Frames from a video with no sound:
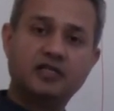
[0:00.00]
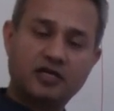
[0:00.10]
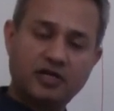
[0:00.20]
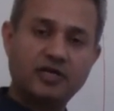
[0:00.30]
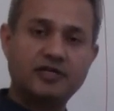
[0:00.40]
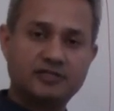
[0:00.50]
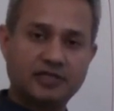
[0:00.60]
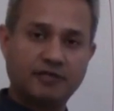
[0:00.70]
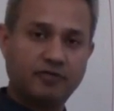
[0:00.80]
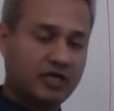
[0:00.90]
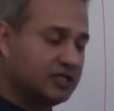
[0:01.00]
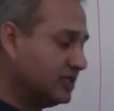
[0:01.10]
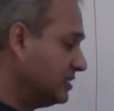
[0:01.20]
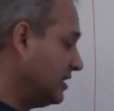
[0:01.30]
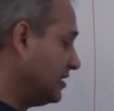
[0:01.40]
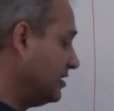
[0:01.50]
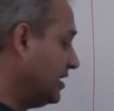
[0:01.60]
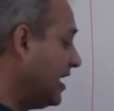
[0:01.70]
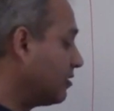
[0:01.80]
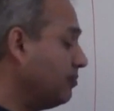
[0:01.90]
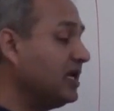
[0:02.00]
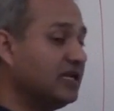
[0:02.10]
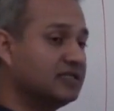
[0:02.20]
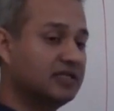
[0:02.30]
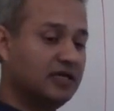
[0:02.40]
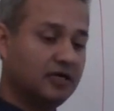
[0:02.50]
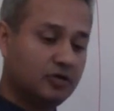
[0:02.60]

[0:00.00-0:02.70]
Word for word: The clinical significance is that that means